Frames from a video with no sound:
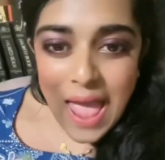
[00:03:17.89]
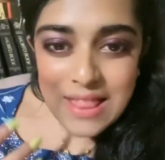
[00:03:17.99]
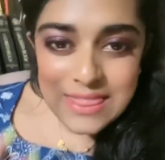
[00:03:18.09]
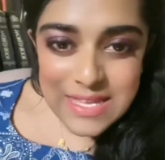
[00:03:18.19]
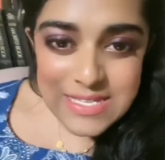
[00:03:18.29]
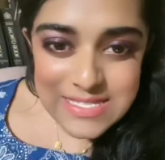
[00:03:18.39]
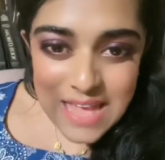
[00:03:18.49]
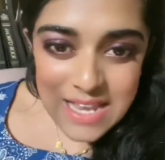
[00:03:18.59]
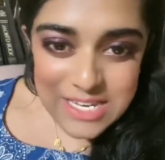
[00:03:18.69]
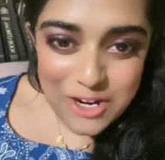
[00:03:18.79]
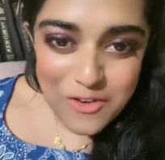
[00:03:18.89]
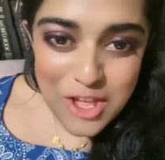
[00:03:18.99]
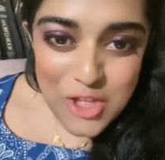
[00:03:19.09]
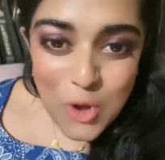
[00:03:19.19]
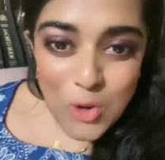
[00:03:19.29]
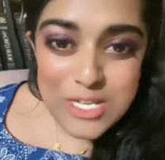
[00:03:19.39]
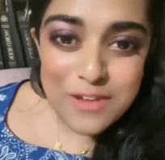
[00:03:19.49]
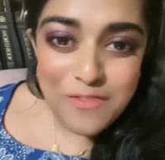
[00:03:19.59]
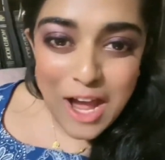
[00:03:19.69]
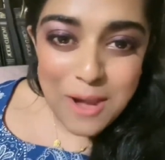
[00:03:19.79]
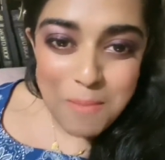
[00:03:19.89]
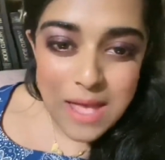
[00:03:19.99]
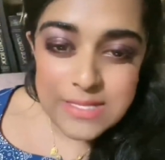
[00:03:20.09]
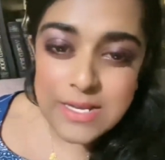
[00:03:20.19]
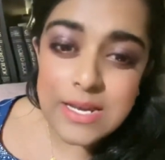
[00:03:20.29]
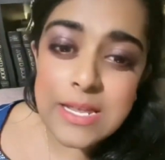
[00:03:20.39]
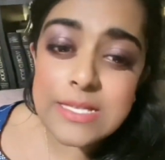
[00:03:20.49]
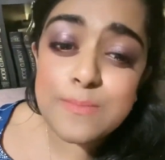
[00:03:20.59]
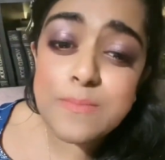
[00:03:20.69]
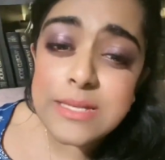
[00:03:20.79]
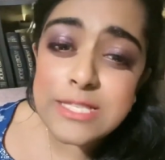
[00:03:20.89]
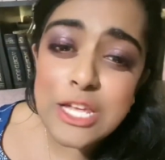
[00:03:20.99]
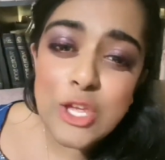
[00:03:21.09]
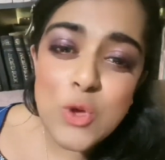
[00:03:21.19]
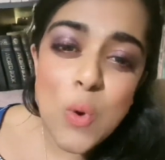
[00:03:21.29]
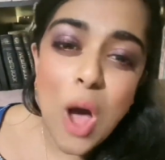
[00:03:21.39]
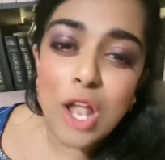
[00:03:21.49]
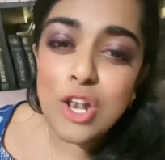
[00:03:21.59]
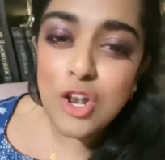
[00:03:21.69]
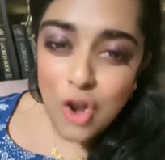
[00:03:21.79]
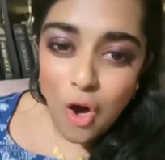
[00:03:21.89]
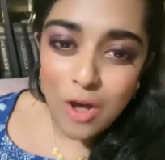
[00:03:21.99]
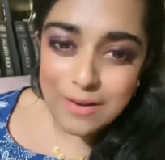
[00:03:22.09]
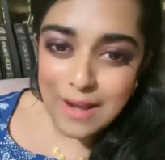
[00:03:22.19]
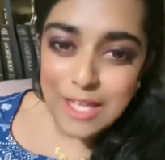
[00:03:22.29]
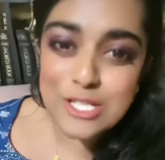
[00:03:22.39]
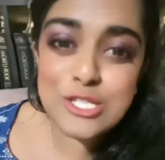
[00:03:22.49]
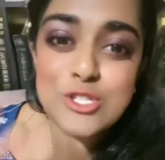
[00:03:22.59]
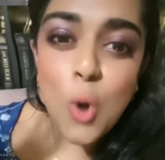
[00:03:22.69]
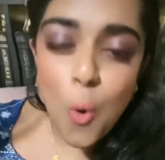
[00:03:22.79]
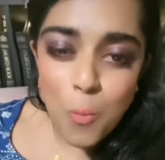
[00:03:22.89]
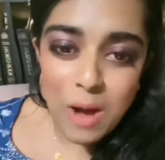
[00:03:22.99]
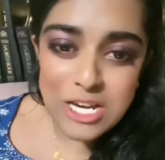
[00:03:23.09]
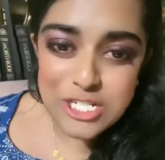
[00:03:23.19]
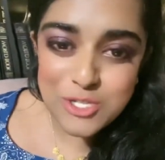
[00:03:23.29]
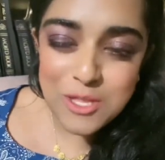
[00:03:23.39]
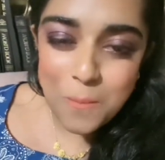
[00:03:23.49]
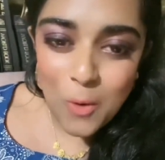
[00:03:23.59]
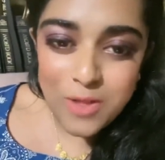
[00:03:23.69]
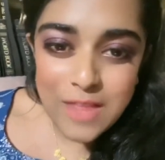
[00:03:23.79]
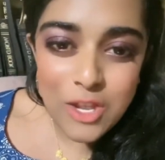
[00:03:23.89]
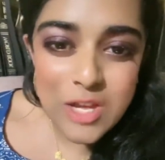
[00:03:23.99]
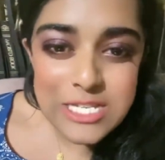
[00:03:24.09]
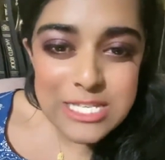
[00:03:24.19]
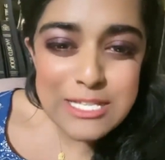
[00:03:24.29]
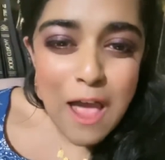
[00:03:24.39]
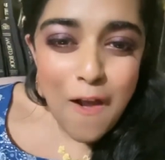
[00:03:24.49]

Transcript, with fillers: And this category, your divine masculine, is missing you a lot, like so much, to the point that you can just